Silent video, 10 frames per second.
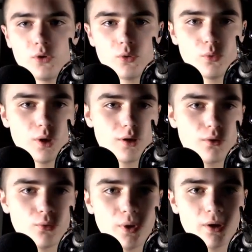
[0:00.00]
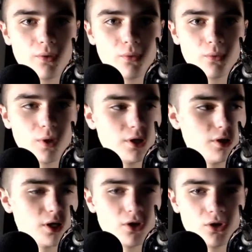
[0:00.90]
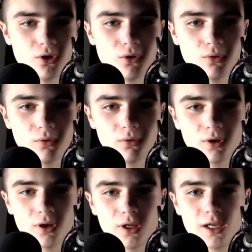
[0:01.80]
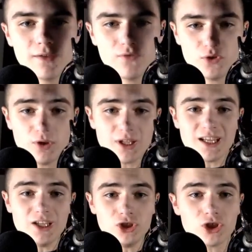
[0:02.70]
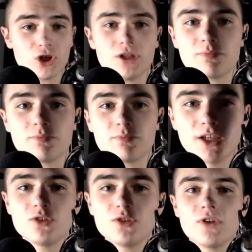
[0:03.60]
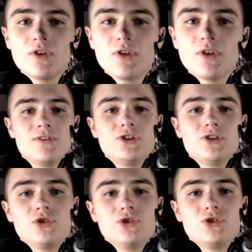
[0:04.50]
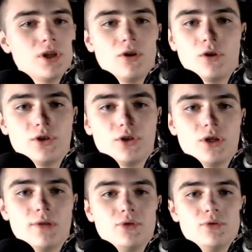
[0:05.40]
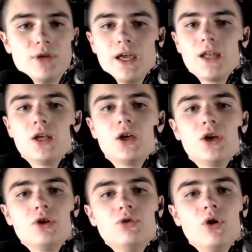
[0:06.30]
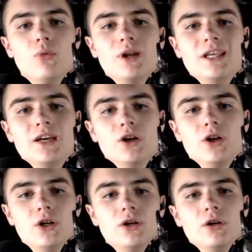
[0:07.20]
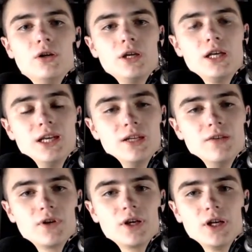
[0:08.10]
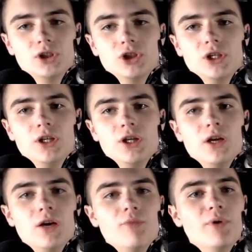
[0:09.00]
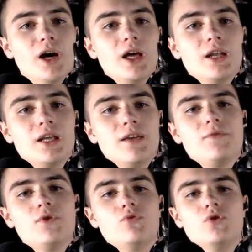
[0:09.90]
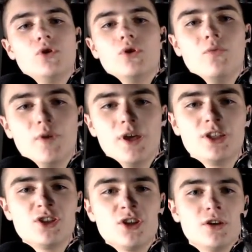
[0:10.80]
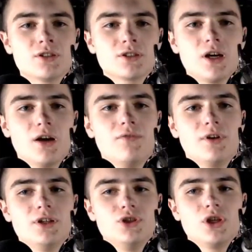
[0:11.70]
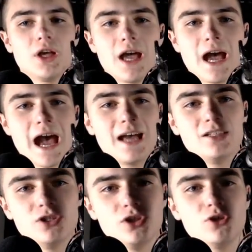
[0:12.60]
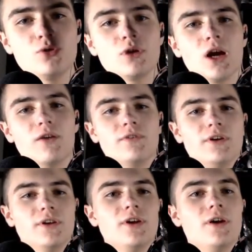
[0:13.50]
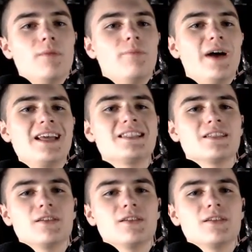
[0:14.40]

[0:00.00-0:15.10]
what are you going to do if you need insurance? Because you've got to have insurance to go on these trips. You don't want to get hurt in a different country. But if you do, Visitors Coverage has you covered. Best